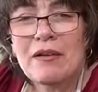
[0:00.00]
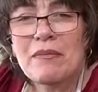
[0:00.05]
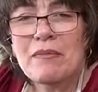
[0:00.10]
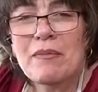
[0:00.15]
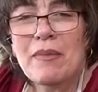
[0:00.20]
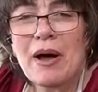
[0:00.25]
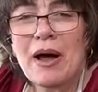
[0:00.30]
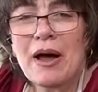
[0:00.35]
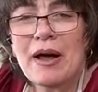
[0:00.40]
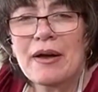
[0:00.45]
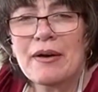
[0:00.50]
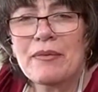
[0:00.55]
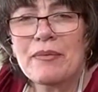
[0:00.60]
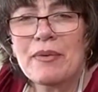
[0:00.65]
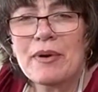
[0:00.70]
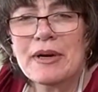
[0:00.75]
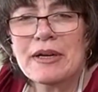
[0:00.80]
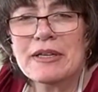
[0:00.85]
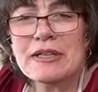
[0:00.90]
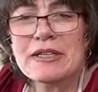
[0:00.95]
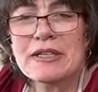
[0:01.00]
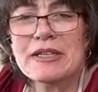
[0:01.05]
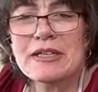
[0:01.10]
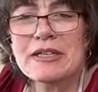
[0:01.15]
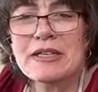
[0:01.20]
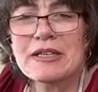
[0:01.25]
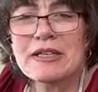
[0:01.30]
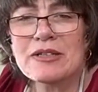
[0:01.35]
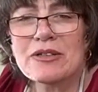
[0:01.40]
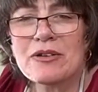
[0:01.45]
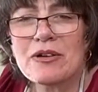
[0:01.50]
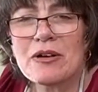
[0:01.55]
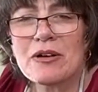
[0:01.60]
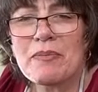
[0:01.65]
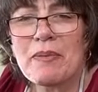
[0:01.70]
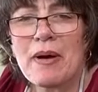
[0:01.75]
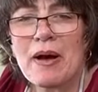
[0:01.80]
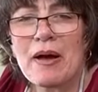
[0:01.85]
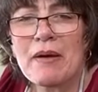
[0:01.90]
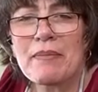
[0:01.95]
mine was
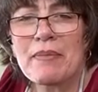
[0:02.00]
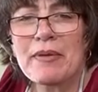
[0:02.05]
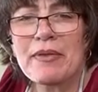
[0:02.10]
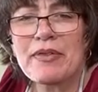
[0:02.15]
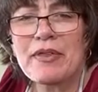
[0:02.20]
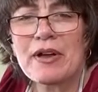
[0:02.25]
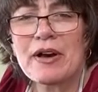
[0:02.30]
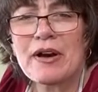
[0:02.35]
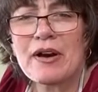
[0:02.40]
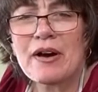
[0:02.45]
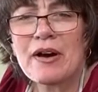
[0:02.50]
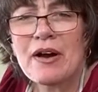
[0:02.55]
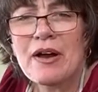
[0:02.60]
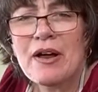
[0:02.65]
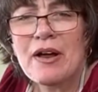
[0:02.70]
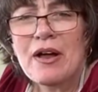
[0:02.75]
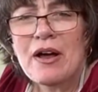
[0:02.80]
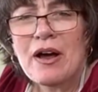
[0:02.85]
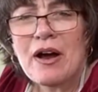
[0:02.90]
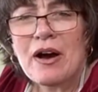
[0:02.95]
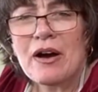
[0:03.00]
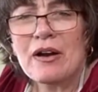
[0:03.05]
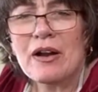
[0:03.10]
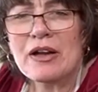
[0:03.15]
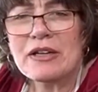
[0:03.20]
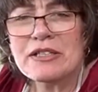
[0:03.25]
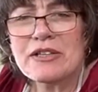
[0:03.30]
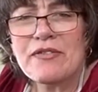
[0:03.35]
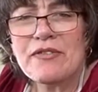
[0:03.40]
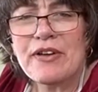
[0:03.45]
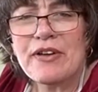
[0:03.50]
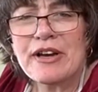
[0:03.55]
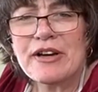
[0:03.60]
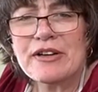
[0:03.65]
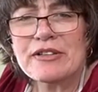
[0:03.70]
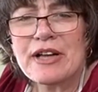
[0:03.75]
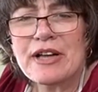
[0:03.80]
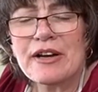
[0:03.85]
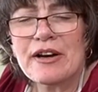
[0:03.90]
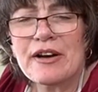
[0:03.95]
store-bought, but there are lots of
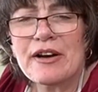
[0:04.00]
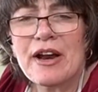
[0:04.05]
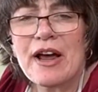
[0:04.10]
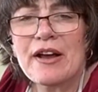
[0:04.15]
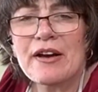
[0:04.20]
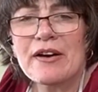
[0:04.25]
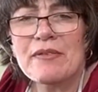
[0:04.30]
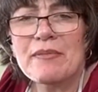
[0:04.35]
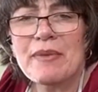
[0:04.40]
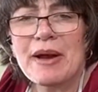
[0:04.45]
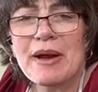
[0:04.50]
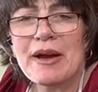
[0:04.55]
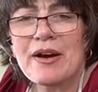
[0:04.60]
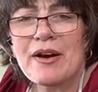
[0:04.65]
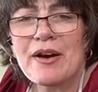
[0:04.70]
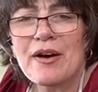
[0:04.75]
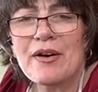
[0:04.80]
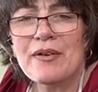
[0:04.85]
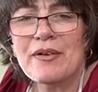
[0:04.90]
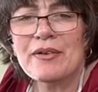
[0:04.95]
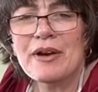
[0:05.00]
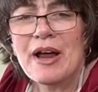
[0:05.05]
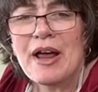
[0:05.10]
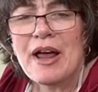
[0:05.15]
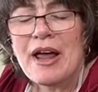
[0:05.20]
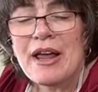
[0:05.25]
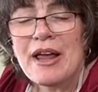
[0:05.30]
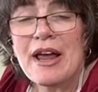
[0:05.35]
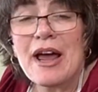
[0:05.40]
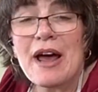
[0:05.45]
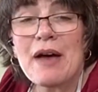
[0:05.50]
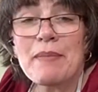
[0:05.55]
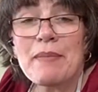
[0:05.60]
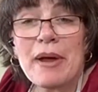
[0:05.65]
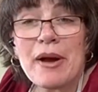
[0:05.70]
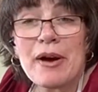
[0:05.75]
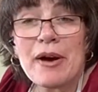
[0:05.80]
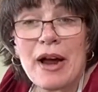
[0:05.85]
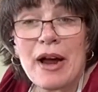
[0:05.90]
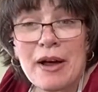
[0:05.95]
videos on how to make your own. Yeah,
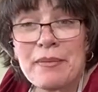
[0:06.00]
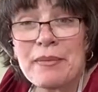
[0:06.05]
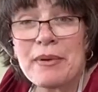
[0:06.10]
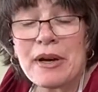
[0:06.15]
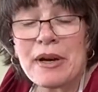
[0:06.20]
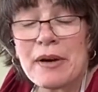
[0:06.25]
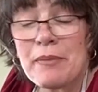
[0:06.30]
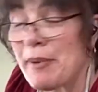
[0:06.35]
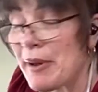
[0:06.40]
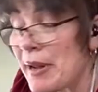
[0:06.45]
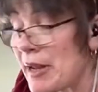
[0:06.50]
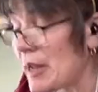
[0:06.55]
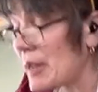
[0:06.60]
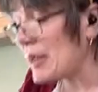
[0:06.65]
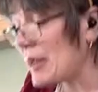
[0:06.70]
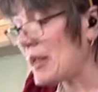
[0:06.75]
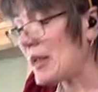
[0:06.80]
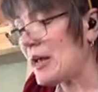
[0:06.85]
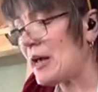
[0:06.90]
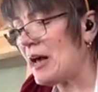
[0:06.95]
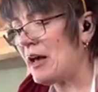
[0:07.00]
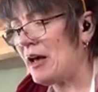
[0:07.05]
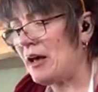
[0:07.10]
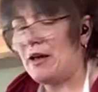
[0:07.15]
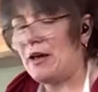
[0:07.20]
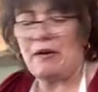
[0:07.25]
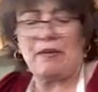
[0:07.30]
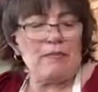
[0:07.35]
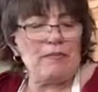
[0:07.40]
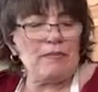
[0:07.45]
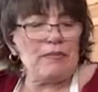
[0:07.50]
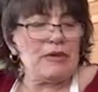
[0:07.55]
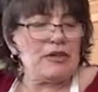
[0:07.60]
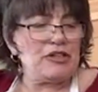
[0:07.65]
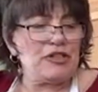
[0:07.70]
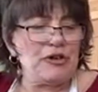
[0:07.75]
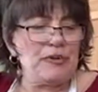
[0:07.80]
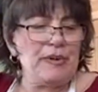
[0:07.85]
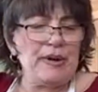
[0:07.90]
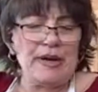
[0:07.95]
Mary, I'm going to be
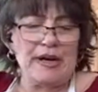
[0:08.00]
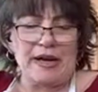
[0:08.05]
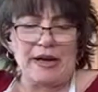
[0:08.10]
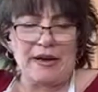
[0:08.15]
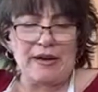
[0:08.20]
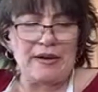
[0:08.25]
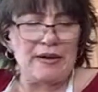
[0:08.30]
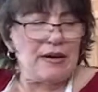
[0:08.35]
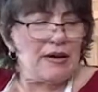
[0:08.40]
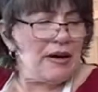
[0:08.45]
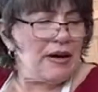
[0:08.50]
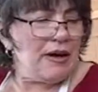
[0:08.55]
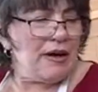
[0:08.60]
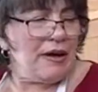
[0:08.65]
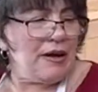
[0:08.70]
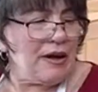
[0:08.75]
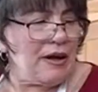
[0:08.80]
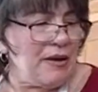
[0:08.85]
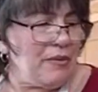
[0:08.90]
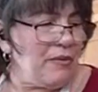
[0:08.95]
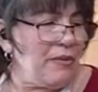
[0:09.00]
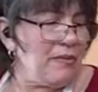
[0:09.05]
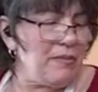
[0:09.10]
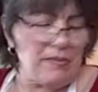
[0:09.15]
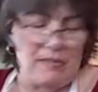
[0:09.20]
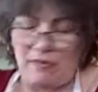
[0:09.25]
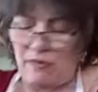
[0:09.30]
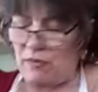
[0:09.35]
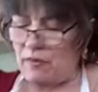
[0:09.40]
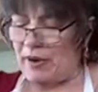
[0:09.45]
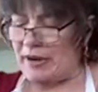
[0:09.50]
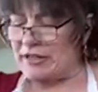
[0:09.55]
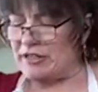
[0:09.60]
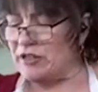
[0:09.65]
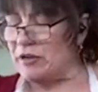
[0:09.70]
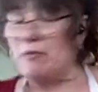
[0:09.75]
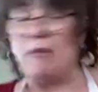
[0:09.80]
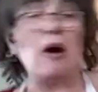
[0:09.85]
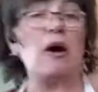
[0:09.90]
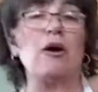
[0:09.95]
doing it one
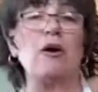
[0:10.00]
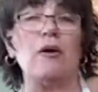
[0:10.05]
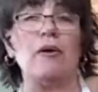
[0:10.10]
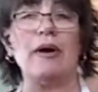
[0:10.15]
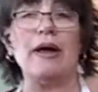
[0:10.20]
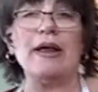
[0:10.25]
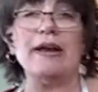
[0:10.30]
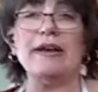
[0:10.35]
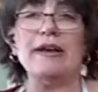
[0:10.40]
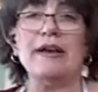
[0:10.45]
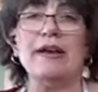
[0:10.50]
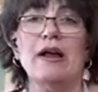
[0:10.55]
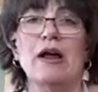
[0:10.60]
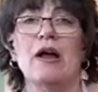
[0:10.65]
tomorrow. And